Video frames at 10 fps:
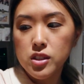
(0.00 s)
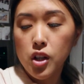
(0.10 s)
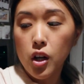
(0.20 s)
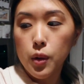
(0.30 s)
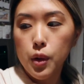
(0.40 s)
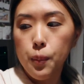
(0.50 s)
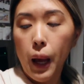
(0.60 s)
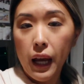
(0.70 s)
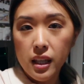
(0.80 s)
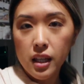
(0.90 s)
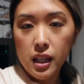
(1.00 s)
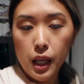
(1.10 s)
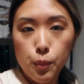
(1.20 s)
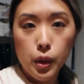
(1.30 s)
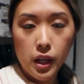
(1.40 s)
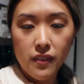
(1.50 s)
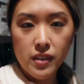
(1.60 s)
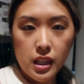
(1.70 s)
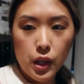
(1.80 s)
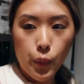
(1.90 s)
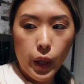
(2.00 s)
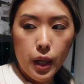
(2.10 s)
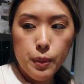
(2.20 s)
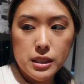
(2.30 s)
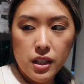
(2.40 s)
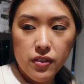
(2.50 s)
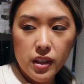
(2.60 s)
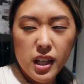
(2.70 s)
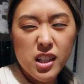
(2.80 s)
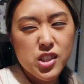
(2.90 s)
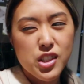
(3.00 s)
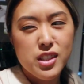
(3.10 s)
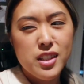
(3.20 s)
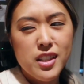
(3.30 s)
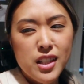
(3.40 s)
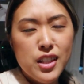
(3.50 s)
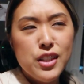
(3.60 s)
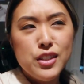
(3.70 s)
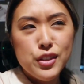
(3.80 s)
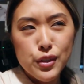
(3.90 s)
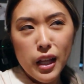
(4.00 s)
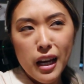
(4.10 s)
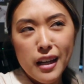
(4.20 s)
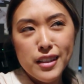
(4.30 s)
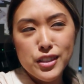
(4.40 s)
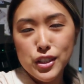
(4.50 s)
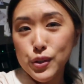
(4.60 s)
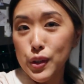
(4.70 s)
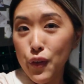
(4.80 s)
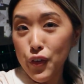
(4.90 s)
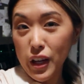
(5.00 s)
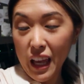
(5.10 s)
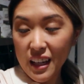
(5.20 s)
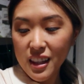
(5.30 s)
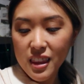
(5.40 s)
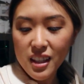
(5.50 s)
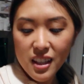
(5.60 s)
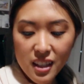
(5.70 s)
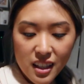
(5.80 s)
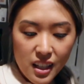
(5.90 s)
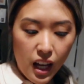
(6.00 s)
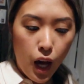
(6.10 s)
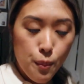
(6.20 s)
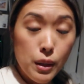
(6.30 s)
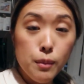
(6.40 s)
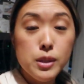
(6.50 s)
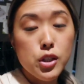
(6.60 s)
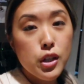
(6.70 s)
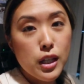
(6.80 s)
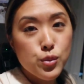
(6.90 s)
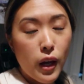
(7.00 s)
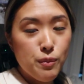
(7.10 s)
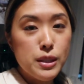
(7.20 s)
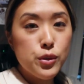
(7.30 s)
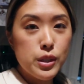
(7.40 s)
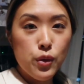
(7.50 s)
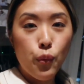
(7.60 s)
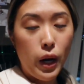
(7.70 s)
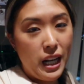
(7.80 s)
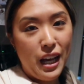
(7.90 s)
start packing and like putting everything away, because I feel like I should do that just so I don't forget anything. But let me show you guys what I've been doing right